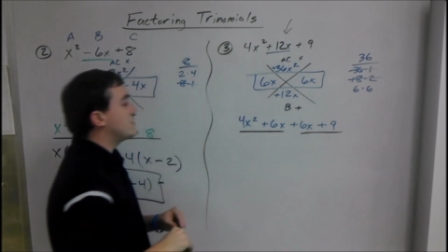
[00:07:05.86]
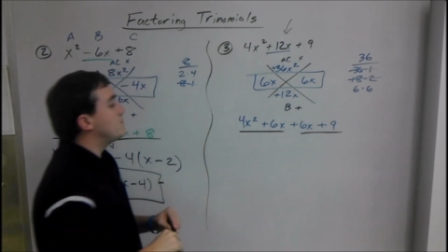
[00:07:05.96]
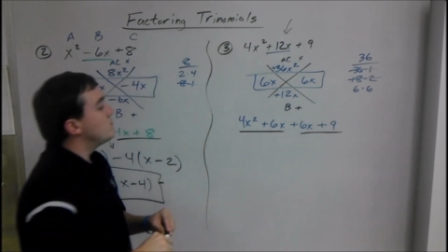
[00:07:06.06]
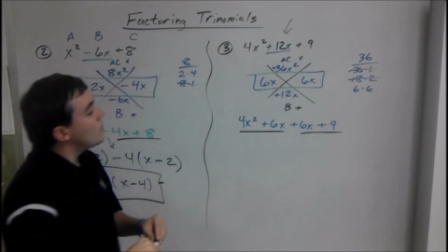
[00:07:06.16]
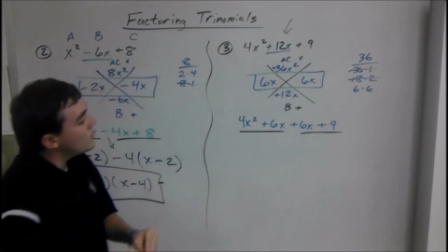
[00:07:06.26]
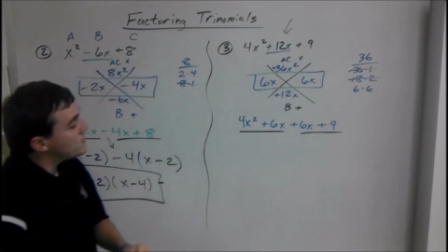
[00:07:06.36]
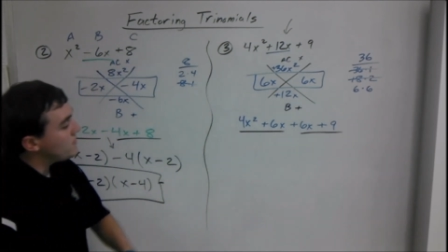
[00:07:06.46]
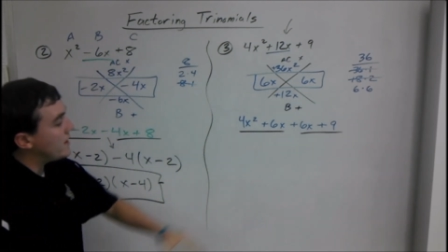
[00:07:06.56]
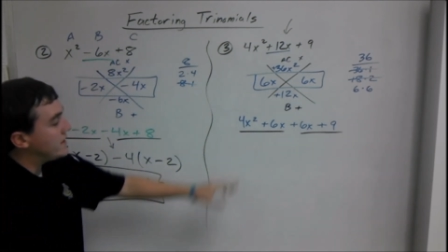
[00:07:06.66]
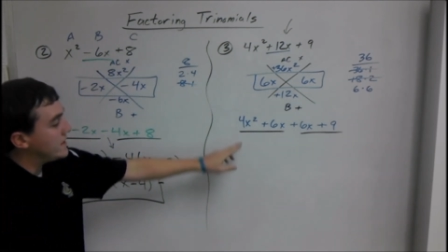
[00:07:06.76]
that
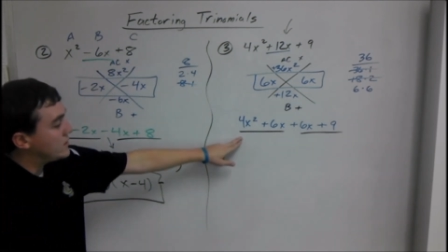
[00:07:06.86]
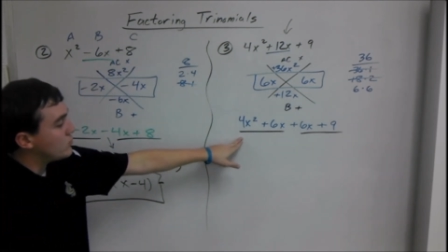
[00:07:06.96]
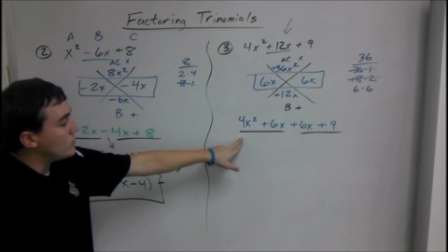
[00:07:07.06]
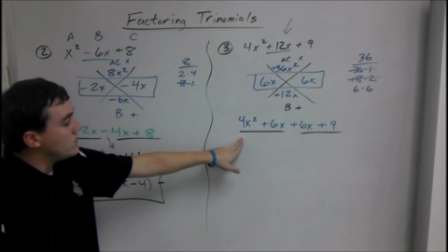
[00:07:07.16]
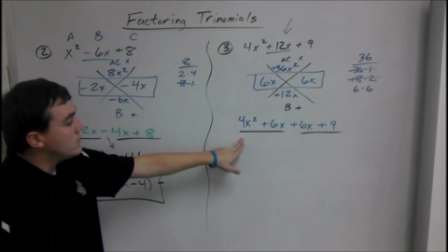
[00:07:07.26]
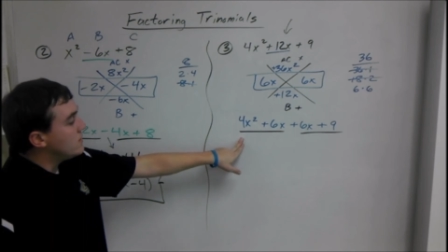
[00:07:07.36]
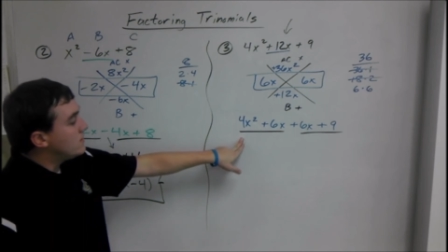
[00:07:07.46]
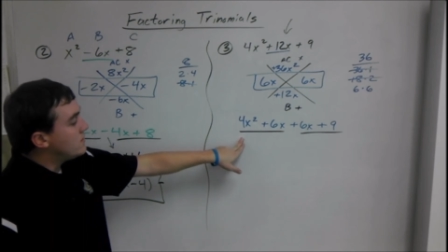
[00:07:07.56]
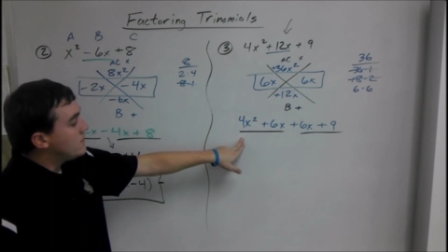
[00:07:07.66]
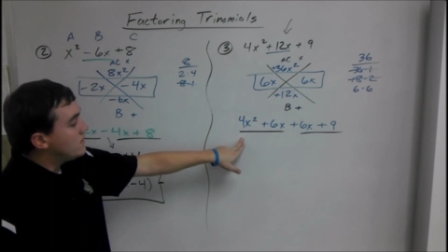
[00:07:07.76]
multiply to equal,
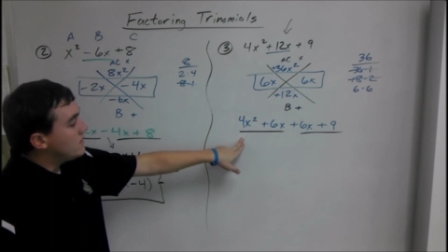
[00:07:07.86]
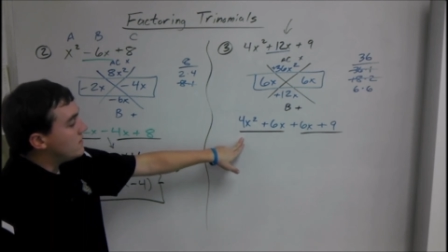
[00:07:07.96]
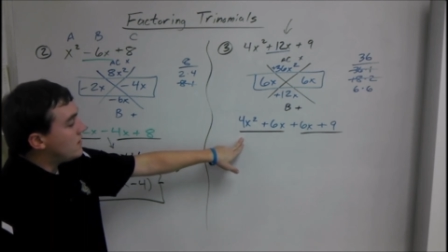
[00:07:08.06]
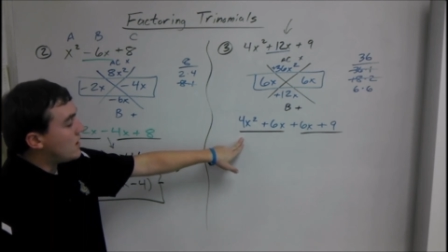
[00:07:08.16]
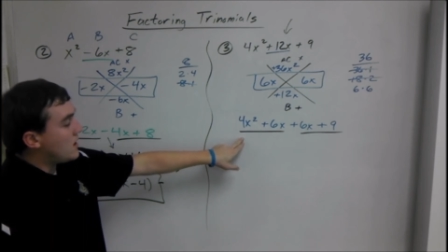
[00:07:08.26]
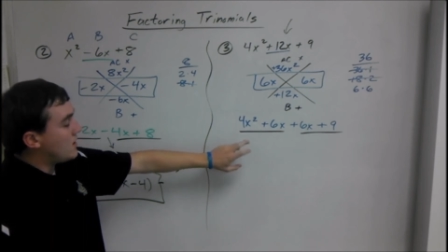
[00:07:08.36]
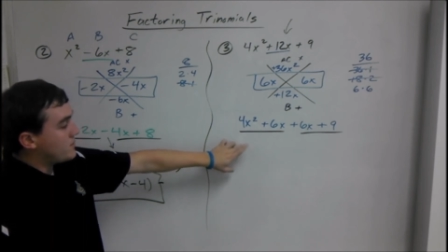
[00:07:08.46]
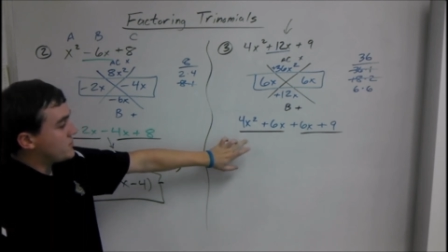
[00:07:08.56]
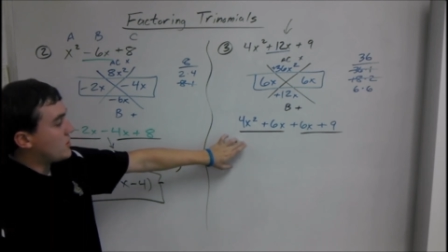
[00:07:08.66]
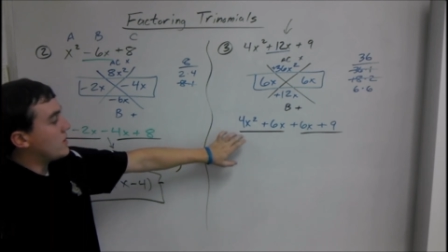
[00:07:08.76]
uh,
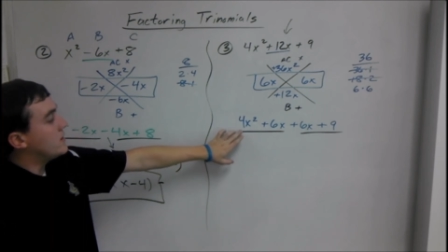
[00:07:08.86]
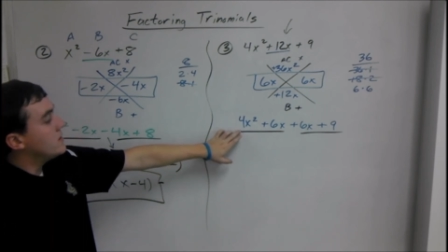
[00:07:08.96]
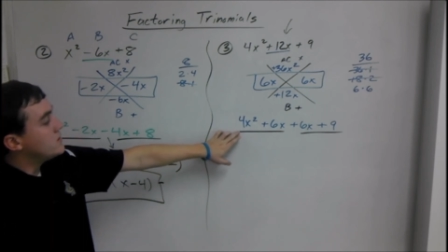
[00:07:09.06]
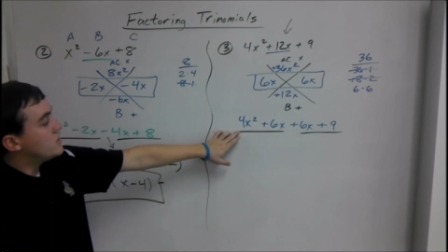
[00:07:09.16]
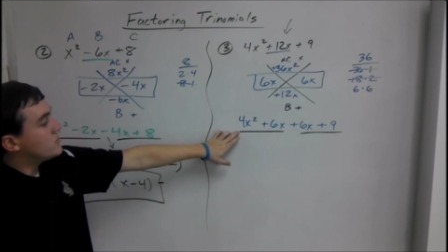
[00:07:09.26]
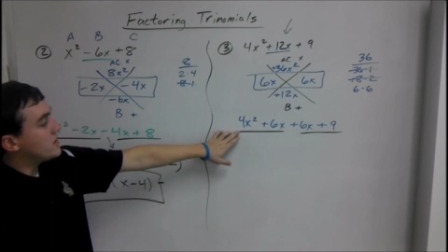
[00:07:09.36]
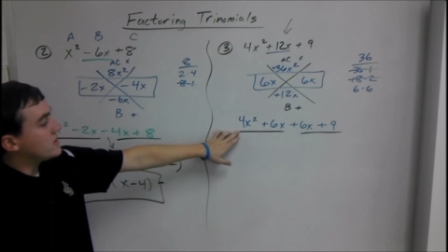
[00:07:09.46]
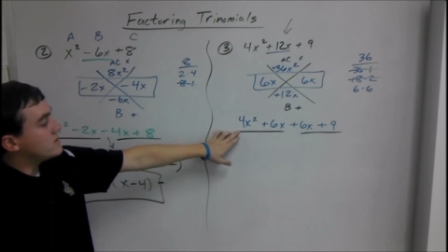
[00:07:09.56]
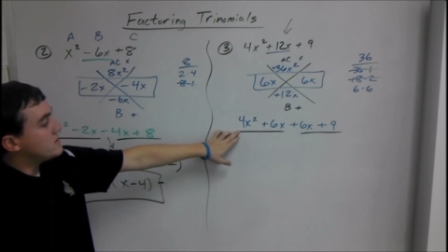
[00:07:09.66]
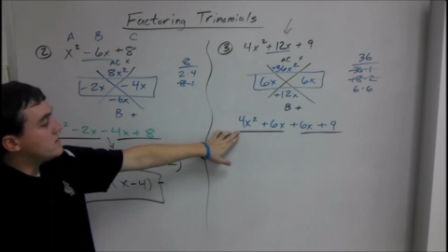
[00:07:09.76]
I'm sorry, two
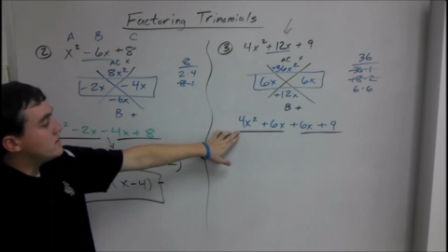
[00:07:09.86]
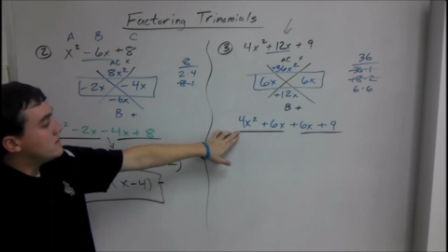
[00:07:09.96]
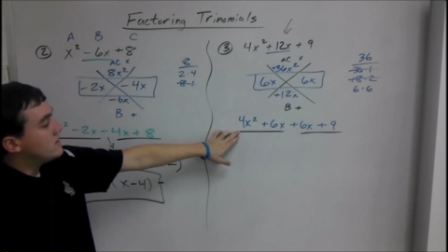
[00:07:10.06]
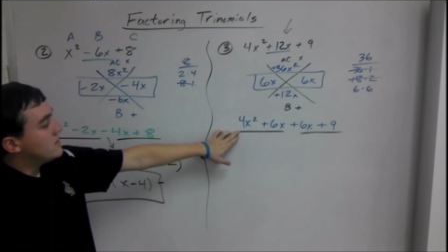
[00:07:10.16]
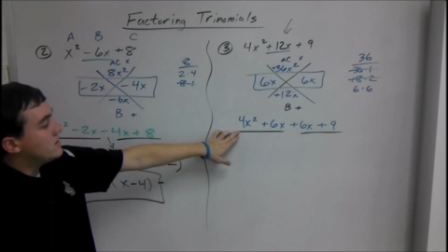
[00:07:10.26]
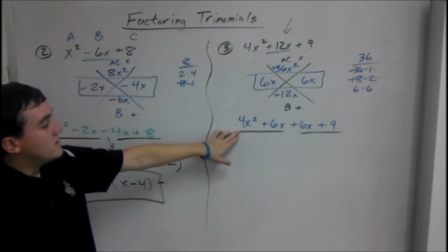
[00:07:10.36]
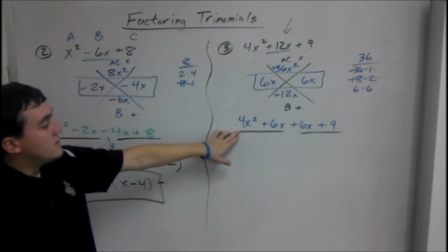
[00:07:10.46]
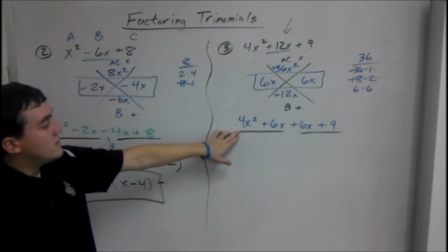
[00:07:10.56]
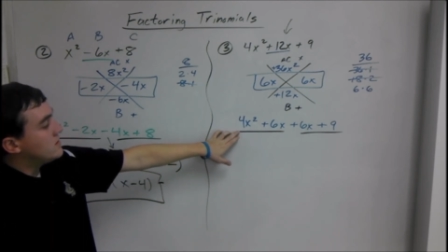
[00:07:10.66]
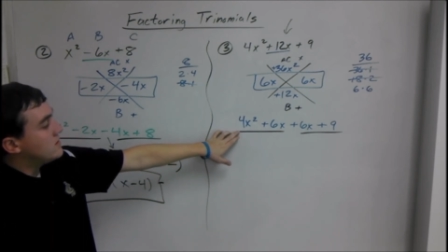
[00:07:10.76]
things
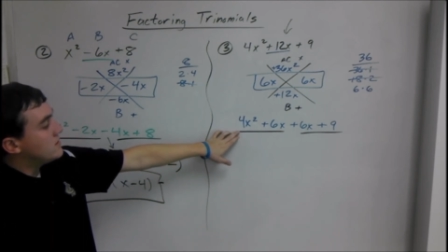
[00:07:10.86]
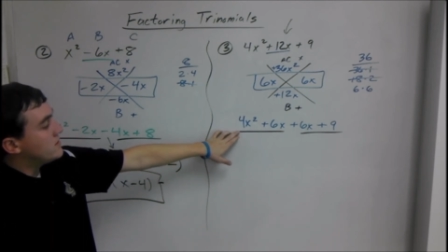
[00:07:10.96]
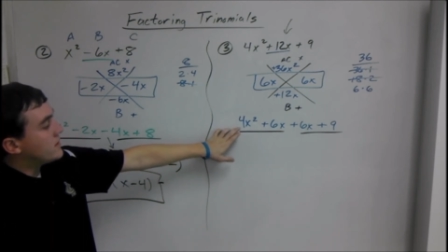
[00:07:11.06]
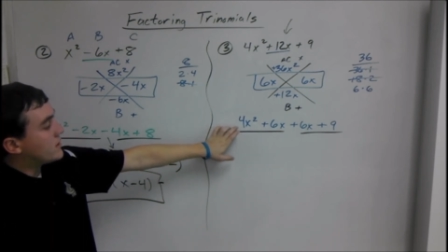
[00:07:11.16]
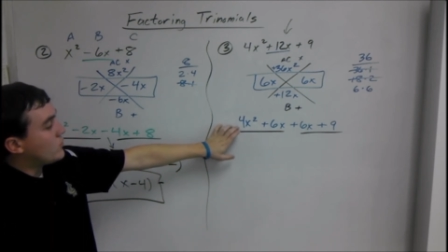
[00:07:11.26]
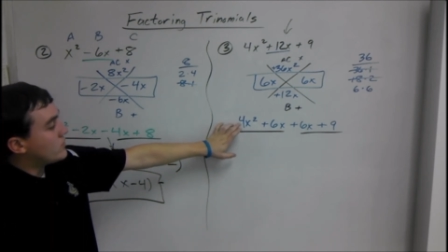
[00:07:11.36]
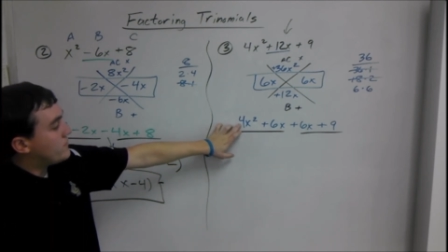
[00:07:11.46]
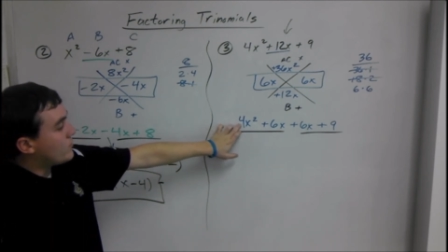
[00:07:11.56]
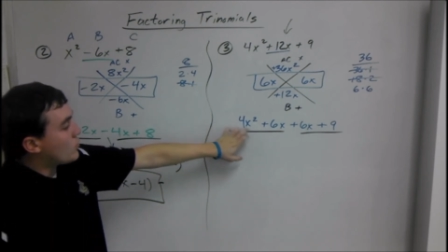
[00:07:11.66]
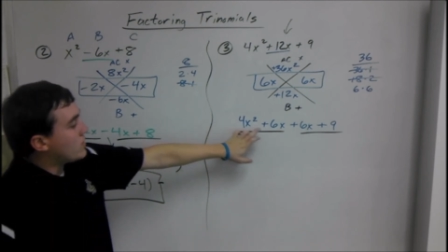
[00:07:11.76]
that go
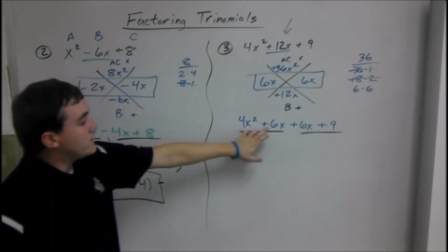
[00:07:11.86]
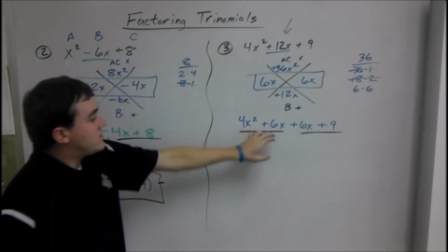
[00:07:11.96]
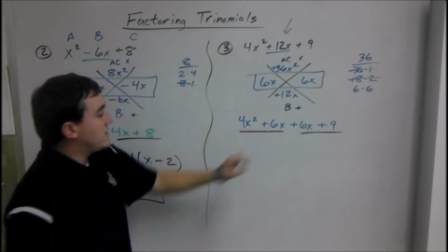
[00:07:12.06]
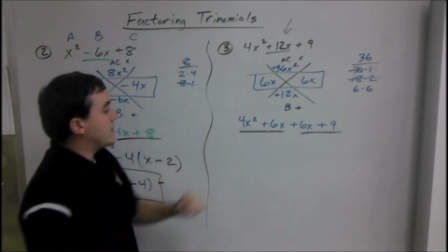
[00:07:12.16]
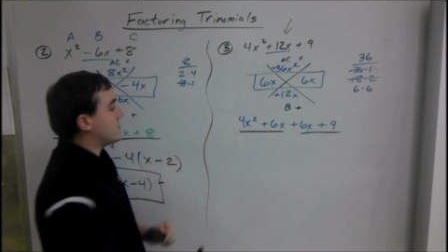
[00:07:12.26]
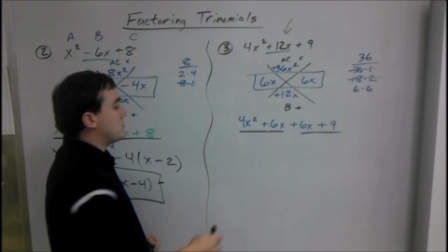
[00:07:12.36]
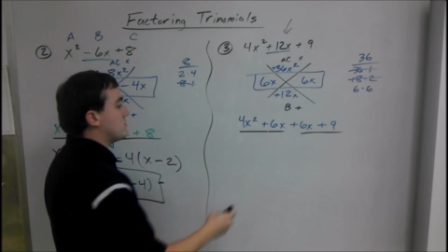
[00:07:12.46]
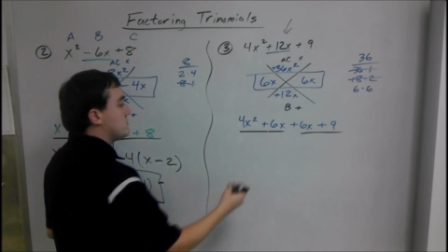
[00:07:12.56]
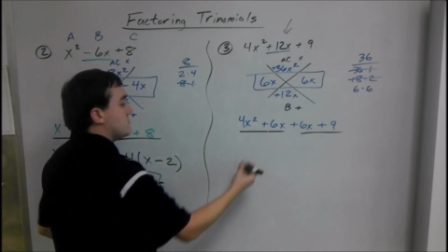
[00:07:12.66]
into 4 and 6,